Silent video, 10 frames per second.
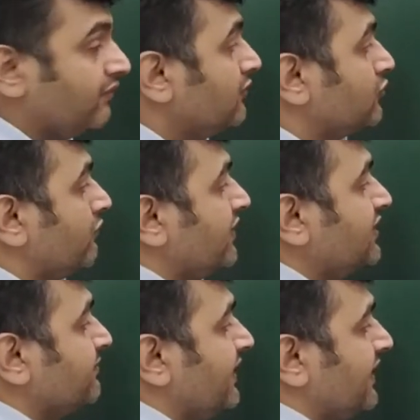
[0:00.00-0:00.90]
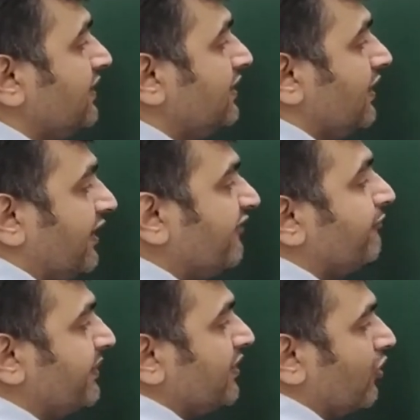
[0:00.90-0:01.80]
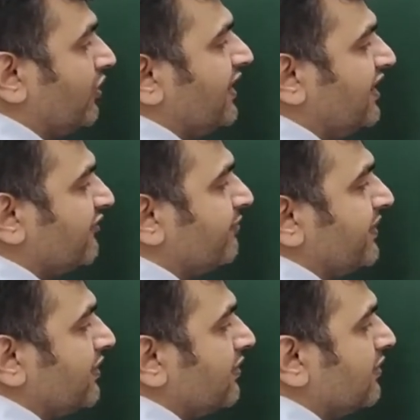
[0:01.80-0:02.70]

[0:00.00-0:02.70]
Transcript: So what is my LFP or LFP?